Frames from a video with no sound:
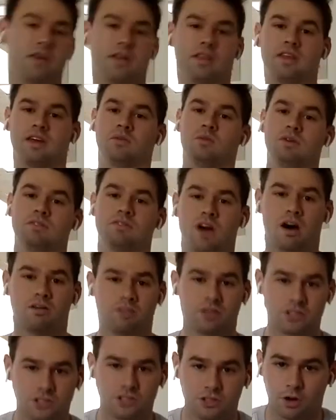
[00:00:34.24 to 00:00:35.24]
everything we've
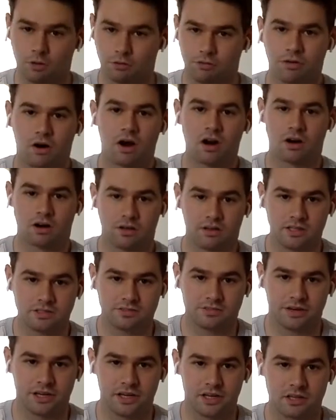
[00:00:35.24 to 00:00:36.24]
covered so far in
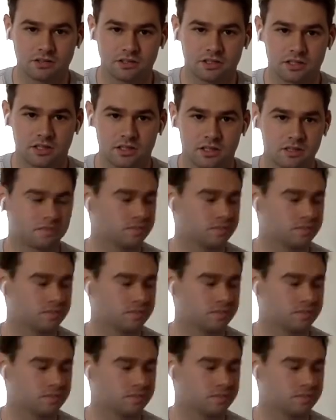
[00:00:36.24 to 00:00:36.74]
these videos.